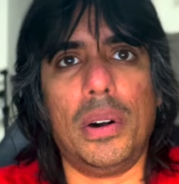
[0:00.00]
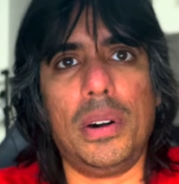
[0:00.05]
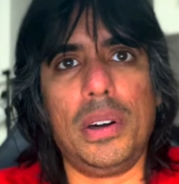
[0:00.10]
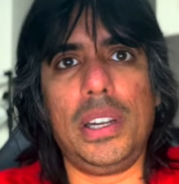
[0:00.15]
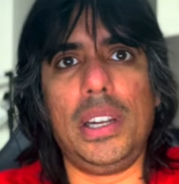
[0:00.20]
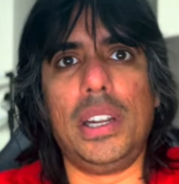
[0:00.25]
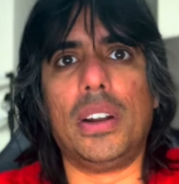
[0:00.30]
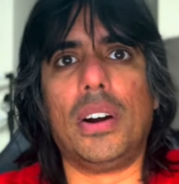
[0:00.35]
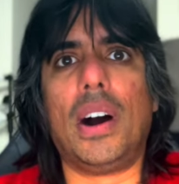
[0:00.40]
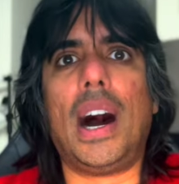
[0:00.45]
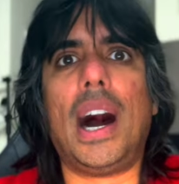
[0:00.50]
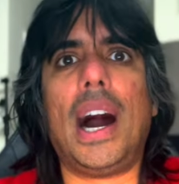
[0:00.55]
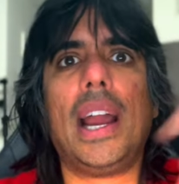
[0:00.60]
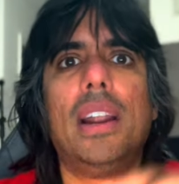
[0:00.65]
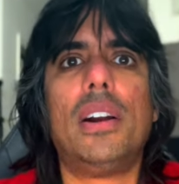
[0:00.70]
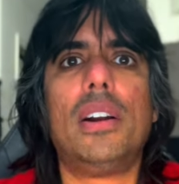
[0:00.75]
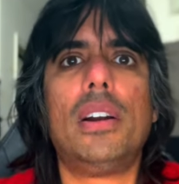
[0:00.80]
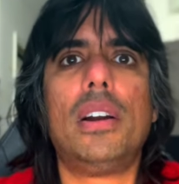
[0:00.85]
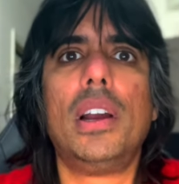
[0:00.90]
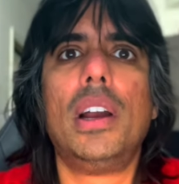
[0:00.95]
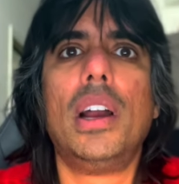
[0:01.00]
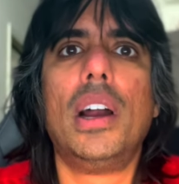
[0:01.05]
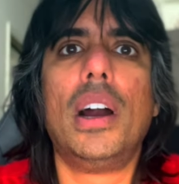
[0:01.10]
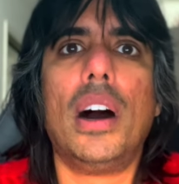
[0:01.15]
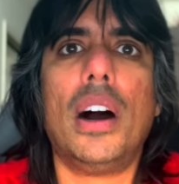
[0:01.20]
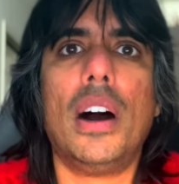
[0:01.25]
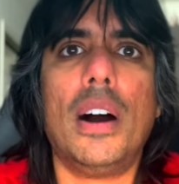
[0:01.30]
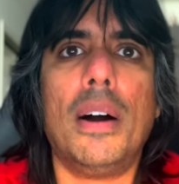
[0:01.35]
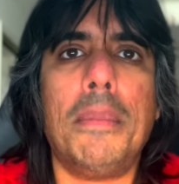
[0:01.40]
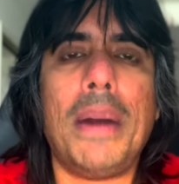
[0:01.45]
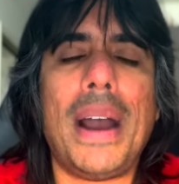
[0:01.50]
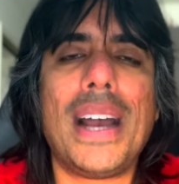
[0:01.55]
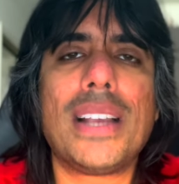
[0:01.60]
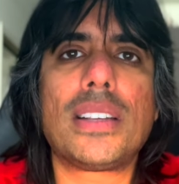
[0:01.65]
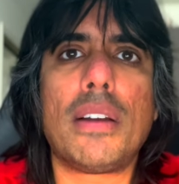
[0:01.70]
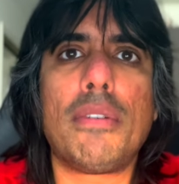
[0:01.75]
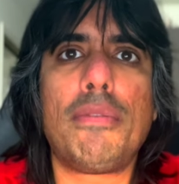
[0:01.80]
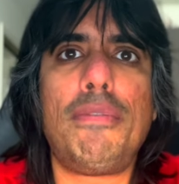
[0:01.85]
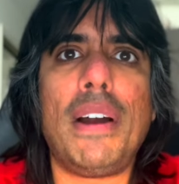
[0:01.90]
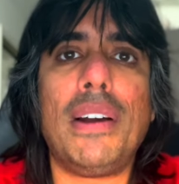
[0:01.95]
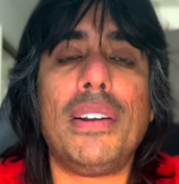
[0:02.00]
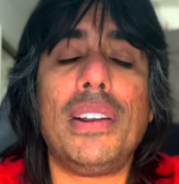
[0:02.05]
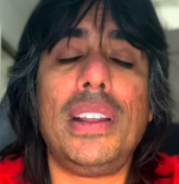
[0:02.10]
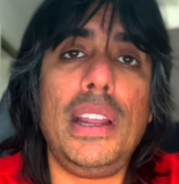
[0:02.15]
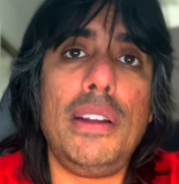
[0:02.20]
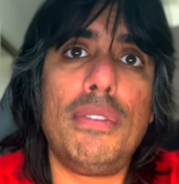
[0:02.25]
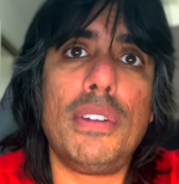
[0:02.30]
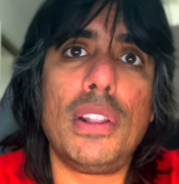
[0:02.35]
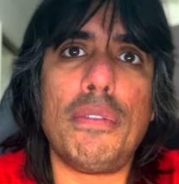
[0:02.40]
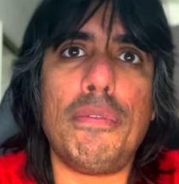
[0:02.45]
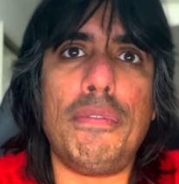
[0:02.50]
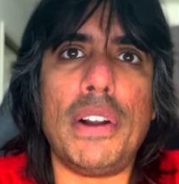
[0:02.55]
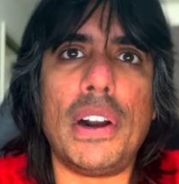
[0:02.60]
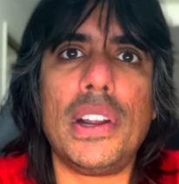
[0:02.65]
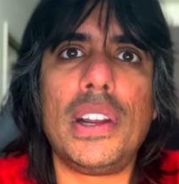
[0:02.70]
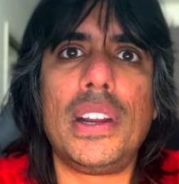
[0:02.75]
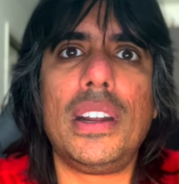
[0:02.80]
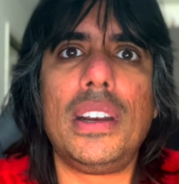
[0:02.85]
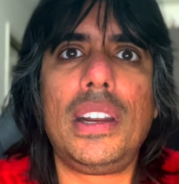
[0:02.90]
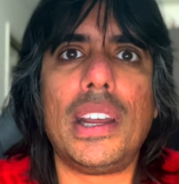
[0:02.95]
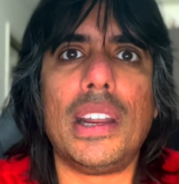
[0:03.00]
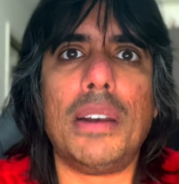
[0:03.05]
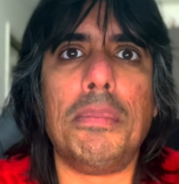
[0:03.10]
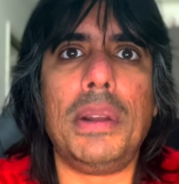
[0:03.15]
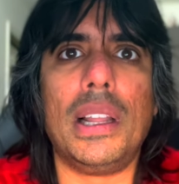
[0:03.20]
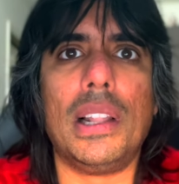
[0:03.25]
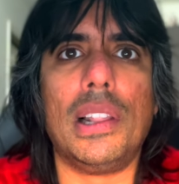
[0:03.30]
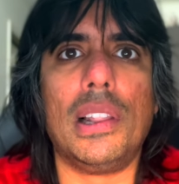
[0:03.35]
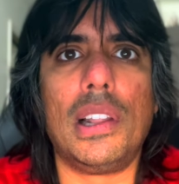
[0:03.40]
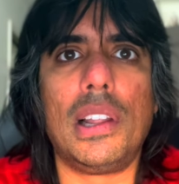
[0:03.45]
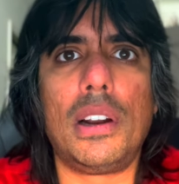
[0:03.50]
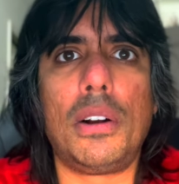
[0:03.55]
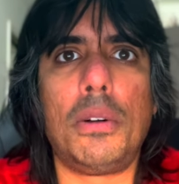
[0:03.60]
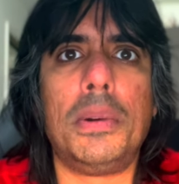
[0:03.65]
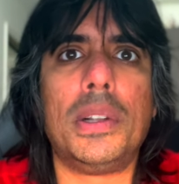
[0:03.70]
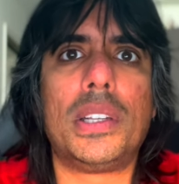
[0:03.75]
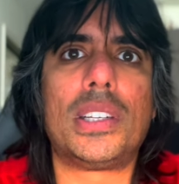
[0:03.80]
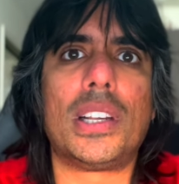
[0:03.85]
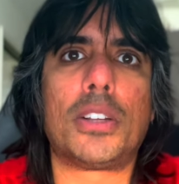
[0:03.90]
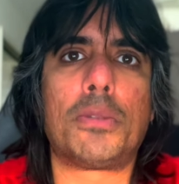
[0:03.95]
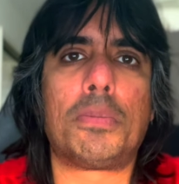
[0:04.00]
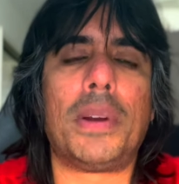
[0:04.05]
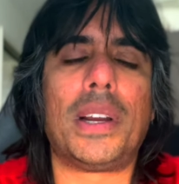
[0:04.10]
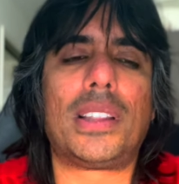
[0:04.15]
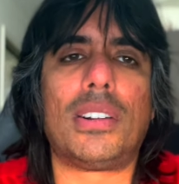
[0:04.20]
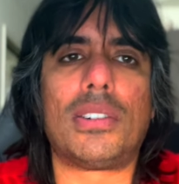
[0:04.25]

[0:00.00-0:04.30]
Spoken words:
higher. As I've found, even the very good can be a little bit suspect.